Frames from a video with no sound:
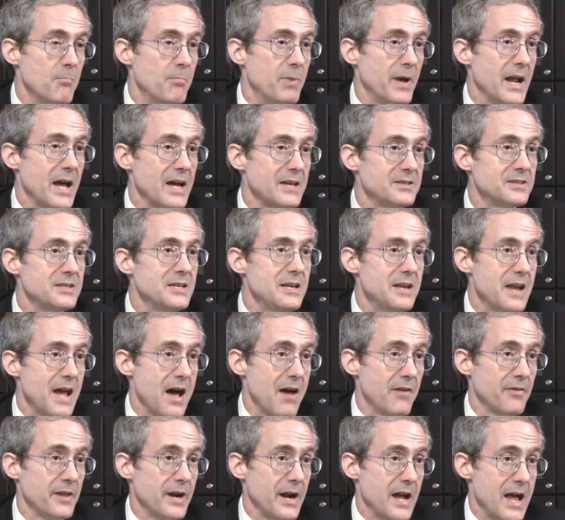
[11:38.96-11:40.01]
But I see
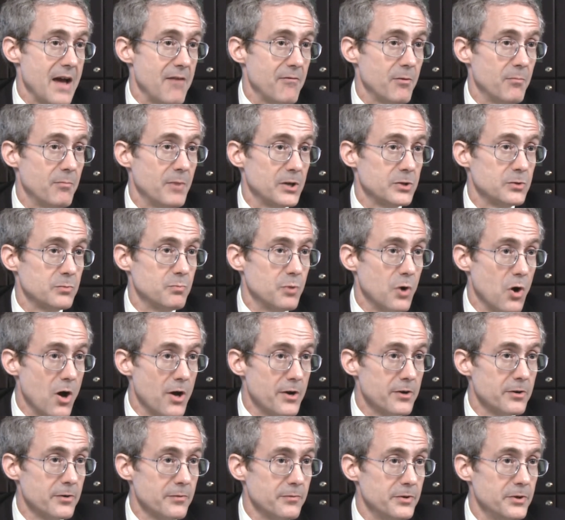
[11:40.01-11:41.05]
now that I have a much
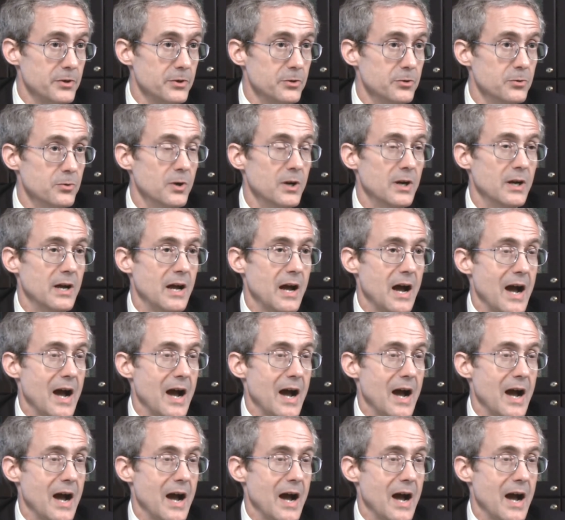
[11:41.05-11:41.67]
broader view.